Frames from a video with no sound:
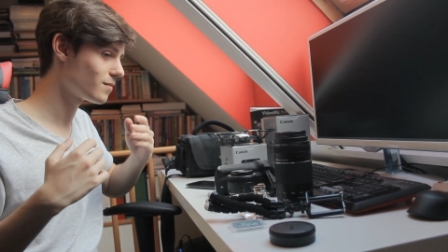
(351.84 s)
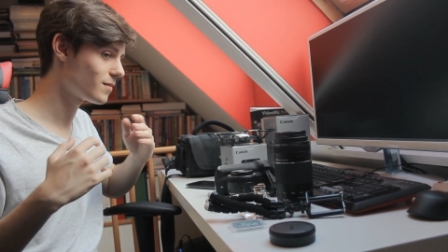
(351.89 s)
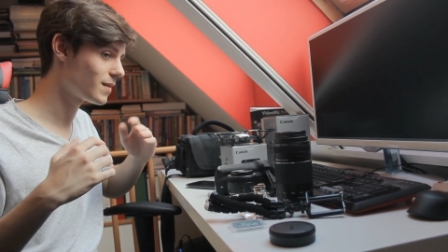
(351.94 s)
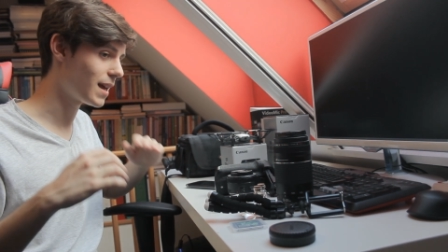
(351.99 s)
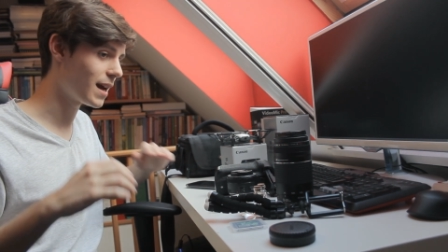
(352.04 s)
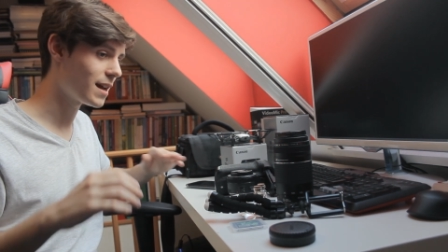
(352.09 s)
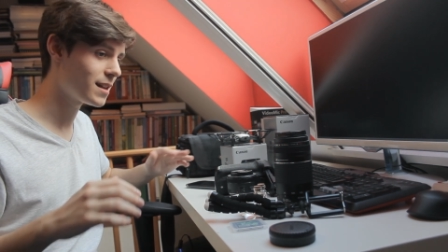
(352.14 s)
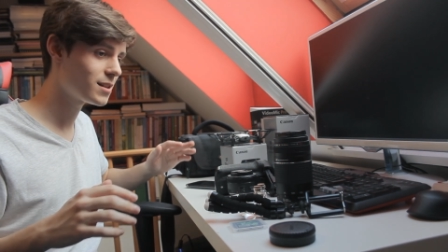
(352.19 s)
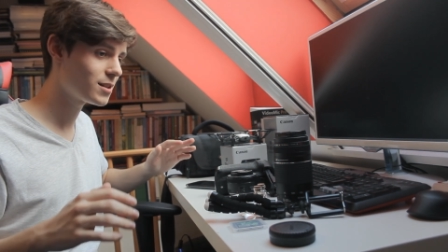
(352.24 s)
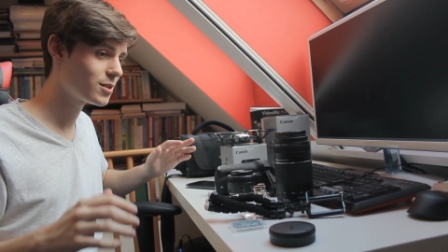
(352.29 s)

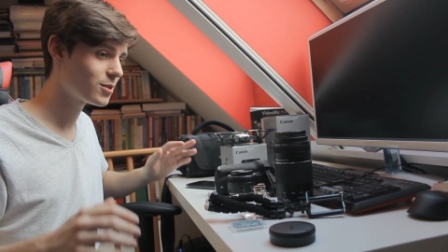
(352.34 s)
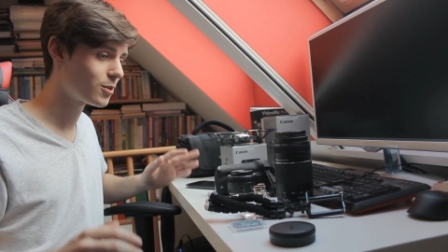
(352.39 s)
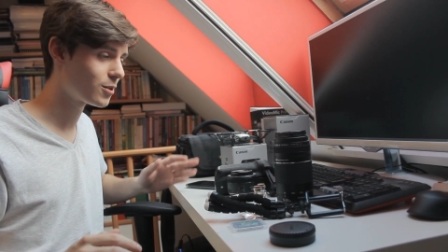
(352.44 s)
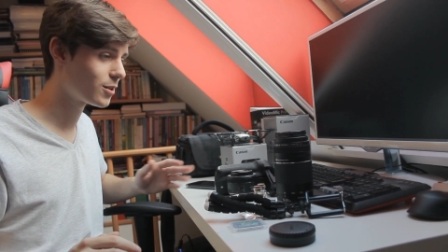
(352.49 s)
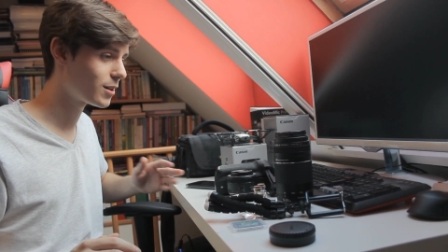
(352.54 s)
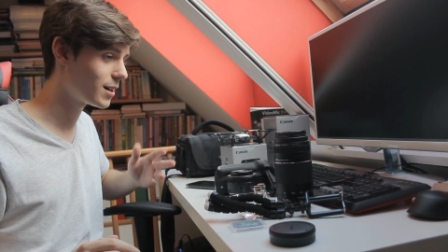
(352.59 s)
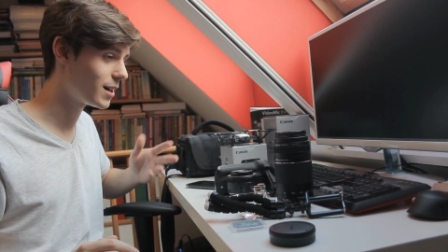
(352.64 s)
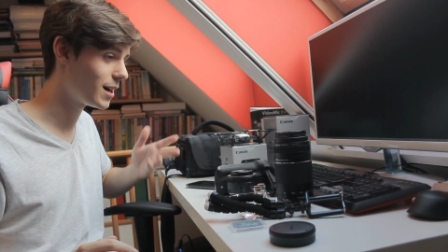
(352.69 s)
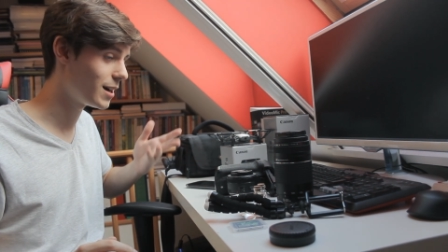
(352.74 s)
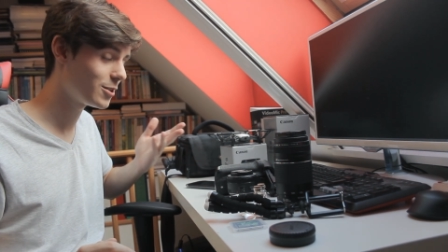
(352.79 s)
tens
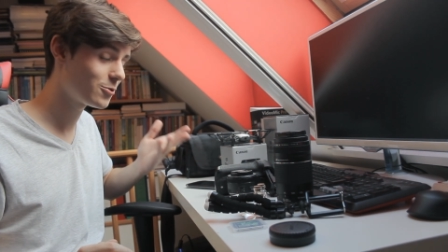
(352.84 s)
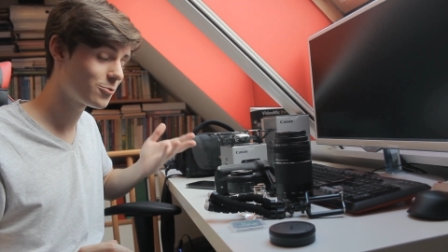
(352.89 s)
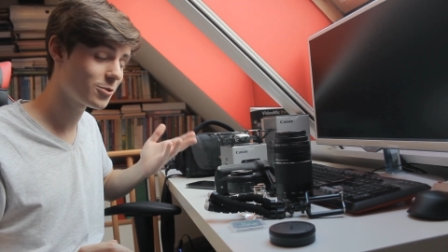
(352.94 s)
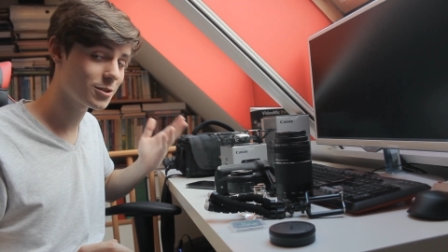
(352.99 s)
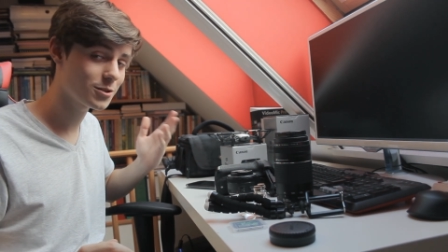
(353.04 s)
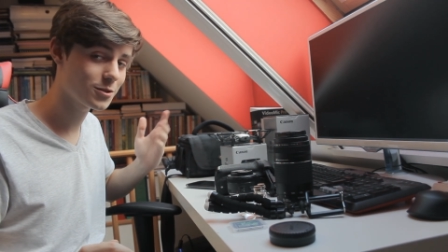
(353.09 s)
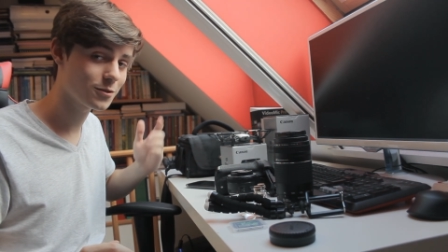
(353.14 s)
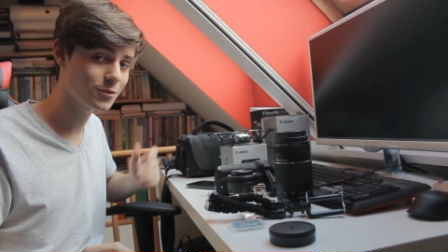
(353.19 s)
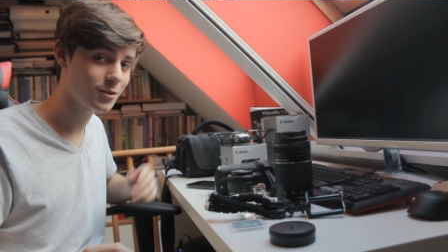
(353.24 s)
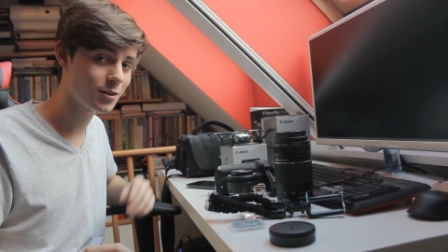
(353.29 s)
or
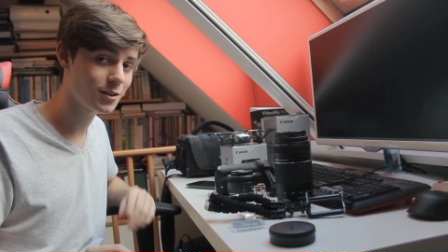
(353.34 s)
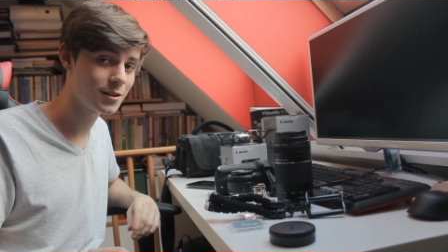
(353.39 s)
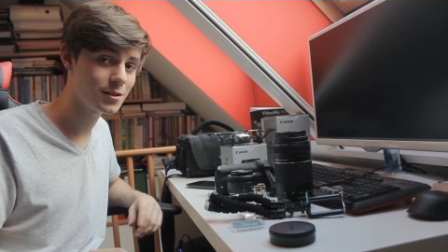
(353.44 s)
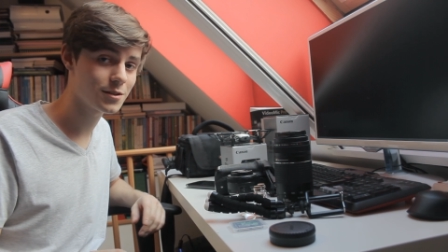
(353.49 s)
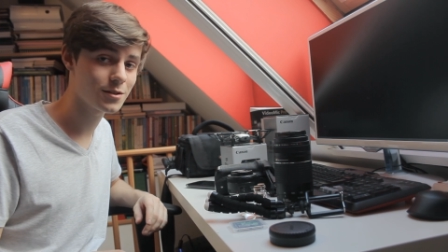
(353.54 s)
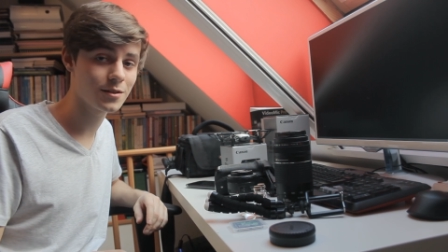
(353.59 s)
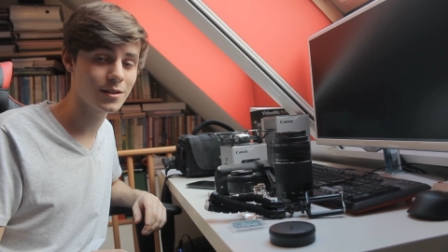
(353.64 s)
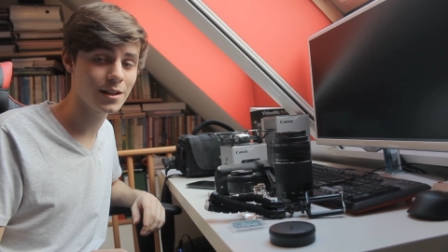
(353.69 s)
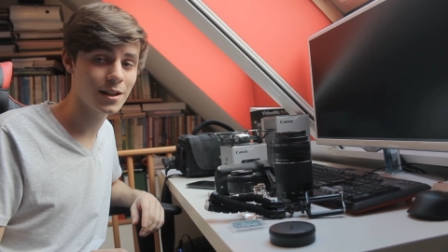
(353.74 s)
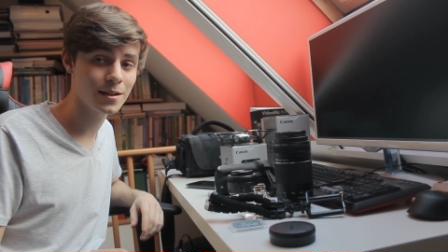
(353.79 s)
hundreds of
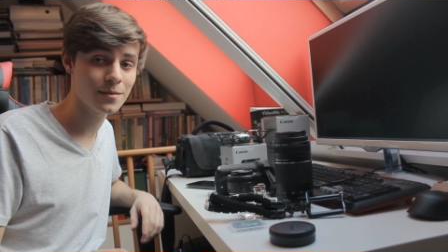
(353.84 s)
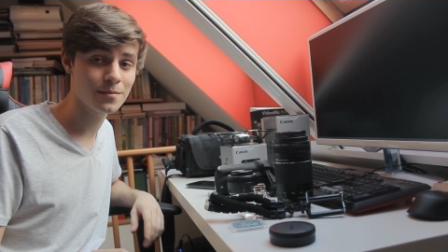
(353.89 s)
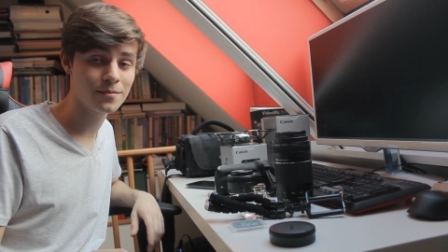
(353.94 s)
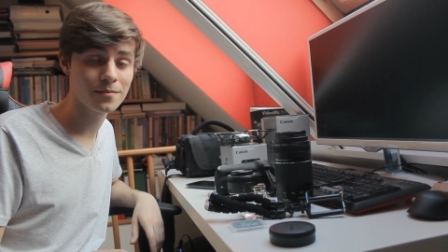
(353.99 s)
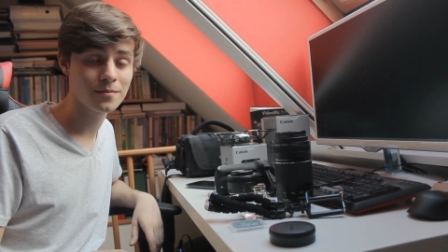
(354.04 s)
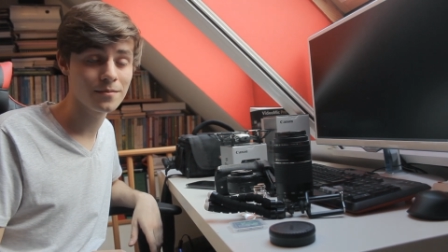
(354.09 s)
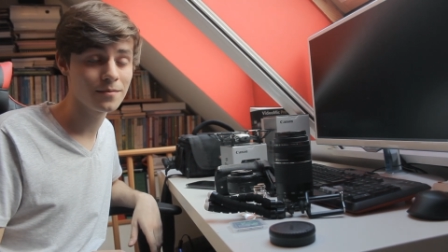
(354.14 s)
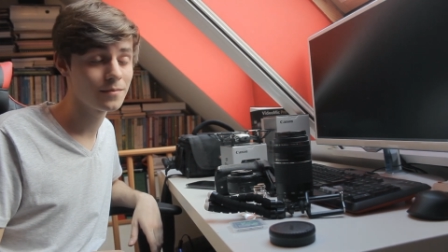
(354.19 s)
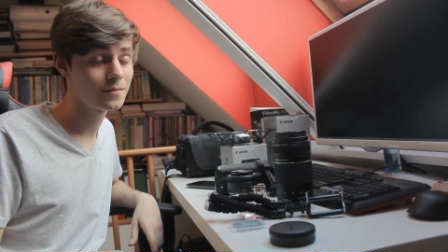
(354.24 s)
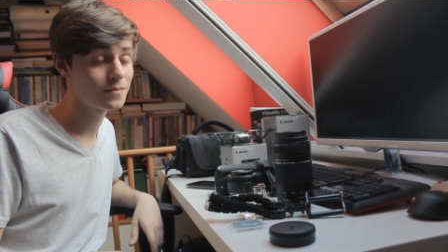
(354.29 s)
dollars on
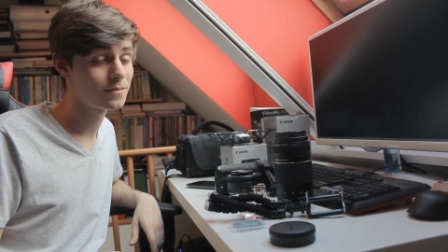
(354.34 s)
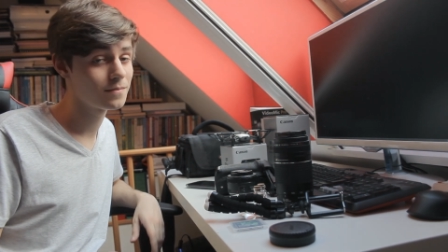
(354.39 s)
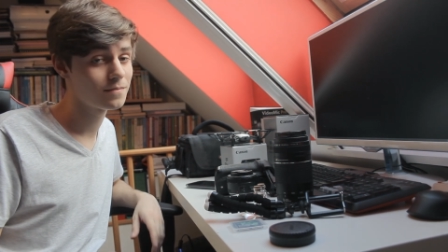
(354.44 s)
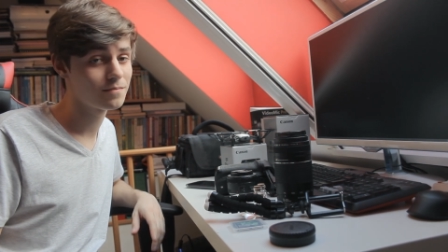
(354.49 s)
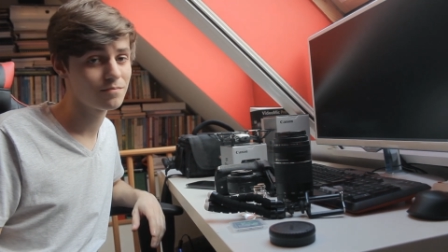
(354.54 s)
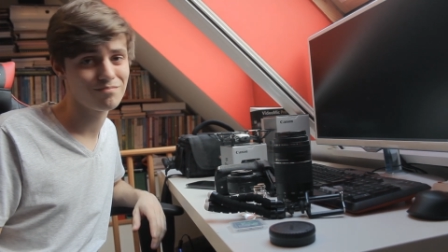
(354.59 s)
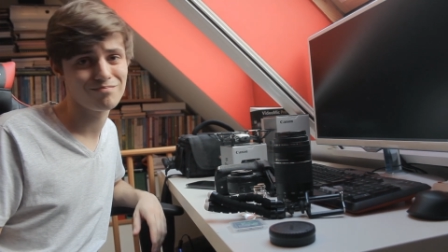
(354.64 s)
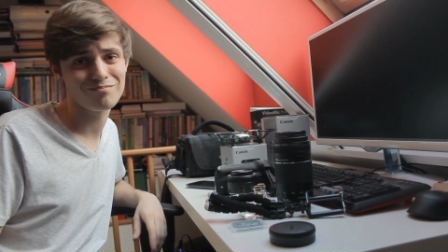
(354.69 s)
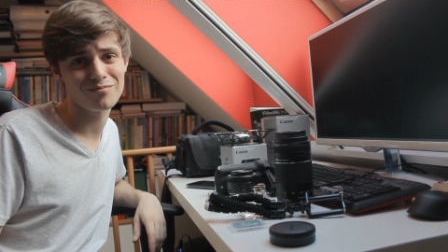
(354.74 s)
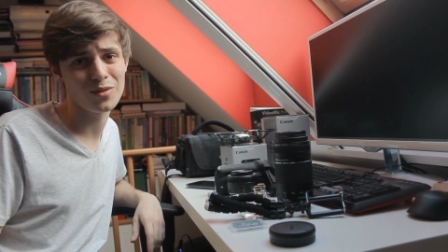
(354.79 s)
them,
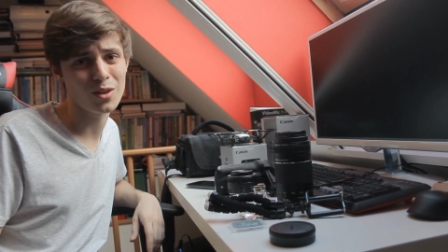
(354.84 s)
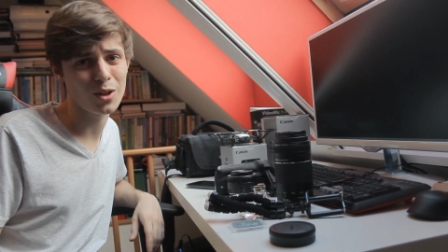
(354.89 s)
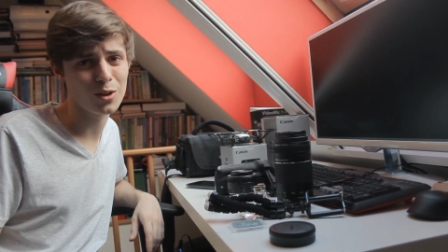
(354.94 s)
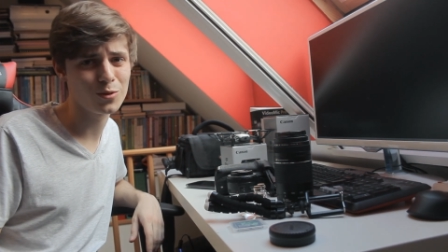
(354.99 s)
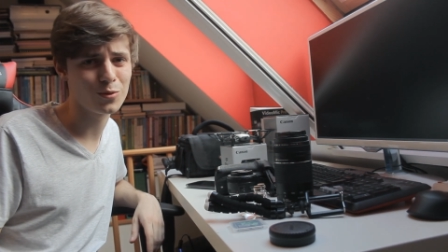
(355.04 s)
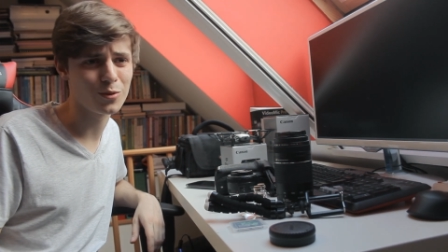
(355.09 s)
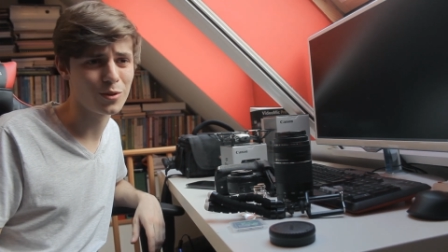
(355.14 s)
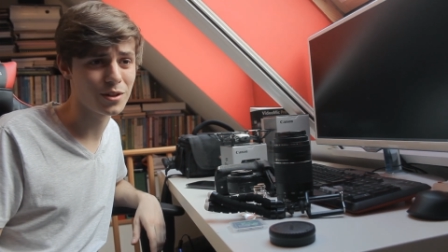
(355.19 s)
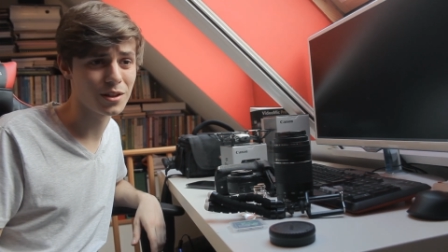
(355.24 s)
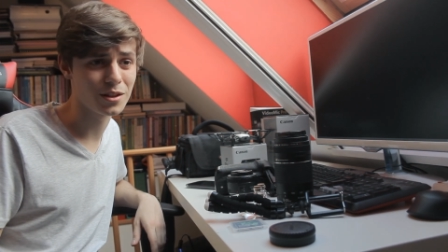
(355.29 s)

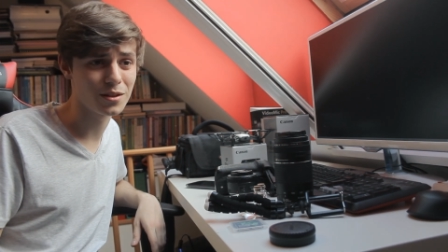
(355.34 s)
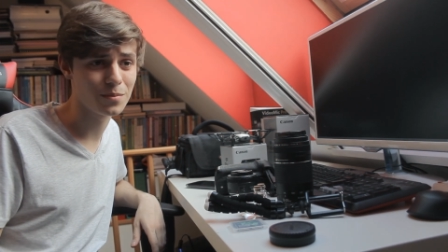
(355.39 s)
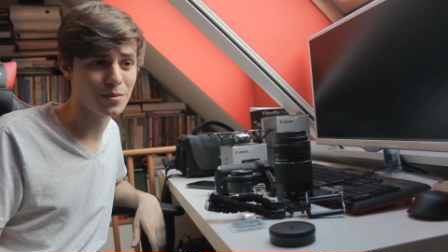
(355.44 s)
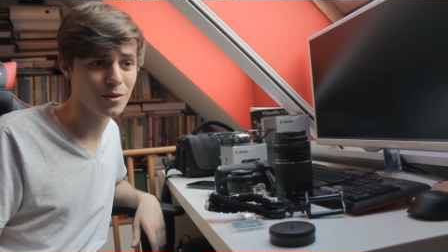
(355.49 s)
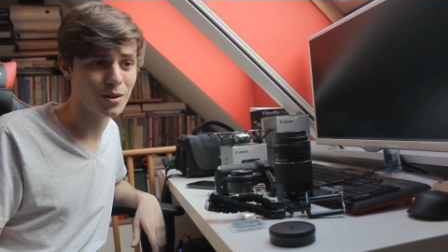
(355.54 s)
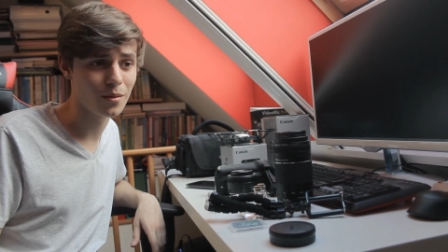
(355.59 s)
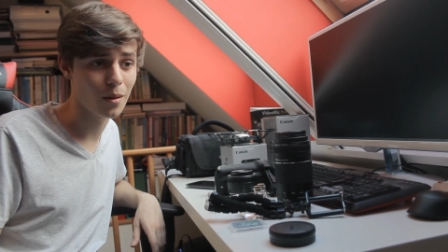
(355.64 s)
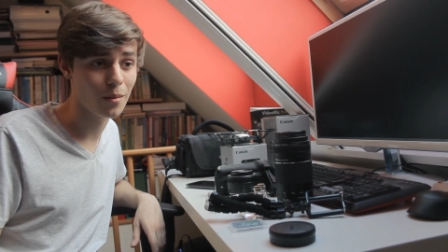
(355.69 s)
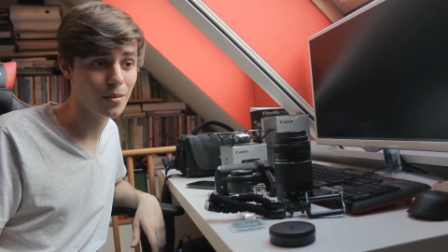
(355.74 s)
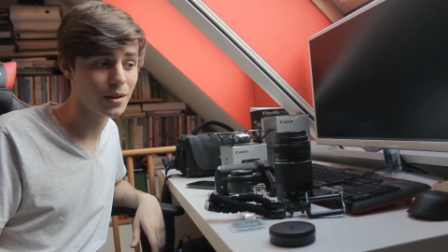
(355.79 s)
not worth it
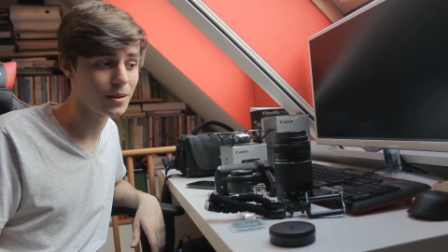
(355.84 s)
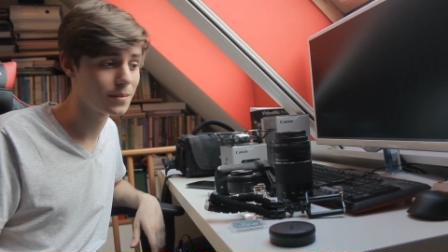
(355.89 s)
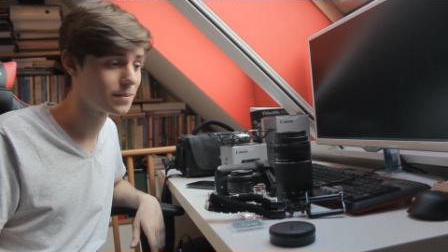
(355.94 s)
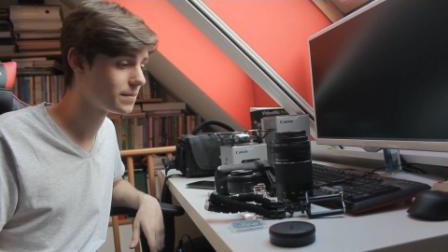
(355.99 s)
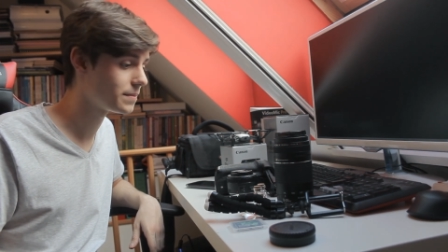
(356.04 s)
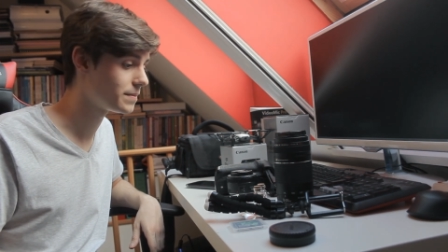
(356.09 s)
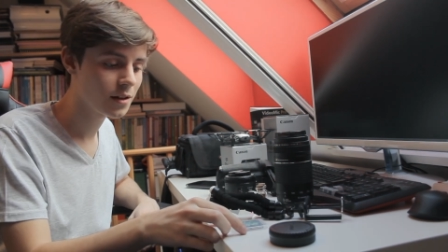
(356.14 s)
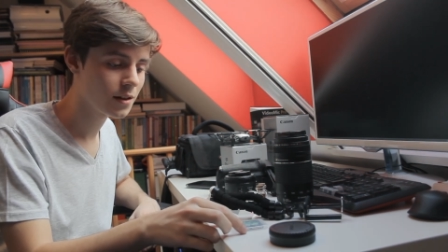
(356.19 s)
probably.